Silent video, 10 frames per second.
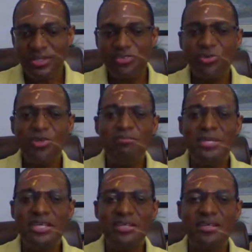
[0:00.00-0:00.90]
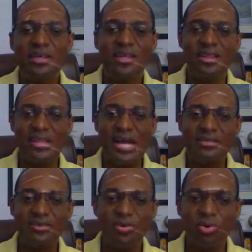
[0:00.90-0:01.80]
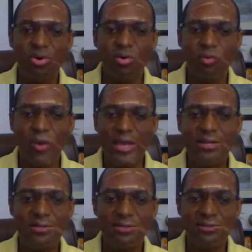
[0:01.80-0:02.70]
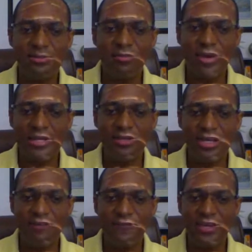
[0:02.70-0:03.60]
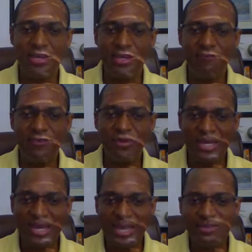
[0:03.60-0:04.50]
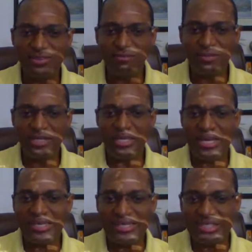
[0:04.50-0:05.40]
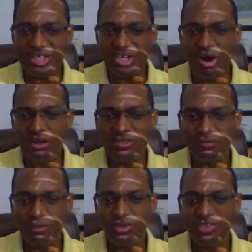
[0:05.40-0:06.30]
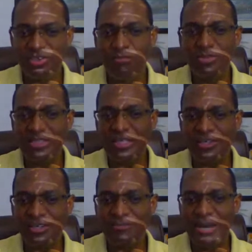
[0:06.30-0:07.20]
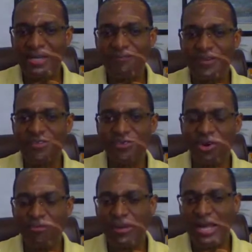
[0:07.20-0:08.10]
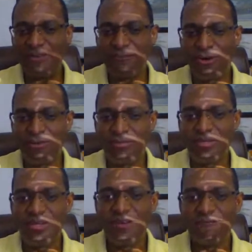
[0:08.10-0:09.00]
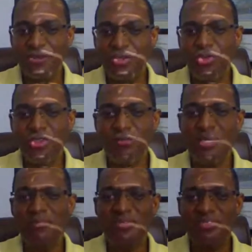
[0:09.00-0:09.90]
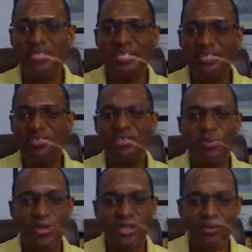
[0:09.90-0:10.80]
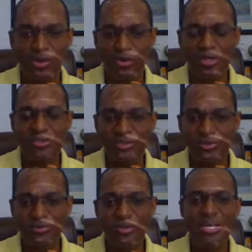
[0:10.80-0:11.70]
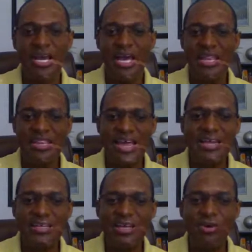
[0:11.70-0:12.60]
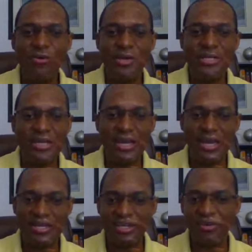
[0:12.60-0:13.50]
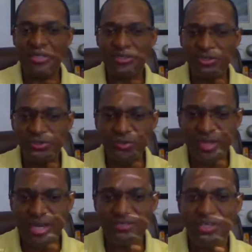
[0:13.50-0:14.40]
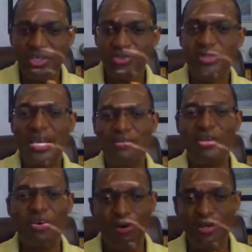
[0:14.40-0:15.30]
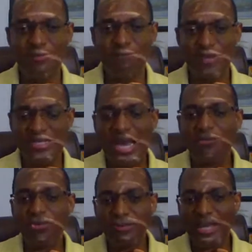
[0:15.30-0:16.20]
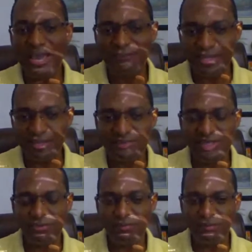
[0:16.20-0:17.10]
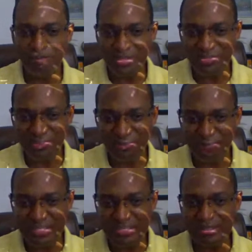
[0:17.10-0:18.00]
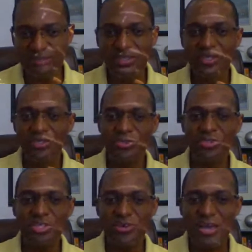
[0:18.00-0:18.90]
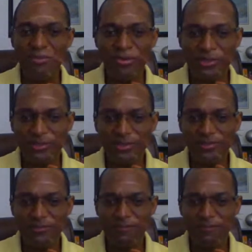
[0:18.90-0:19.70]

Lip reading: This will mean that if you elect somebody and they did not put something in their manifesto or platform, for you to be able to say this is what they were going to do, and then they're going to do that, you can recall them, and that would be evidence that would be submitted to the tribunal.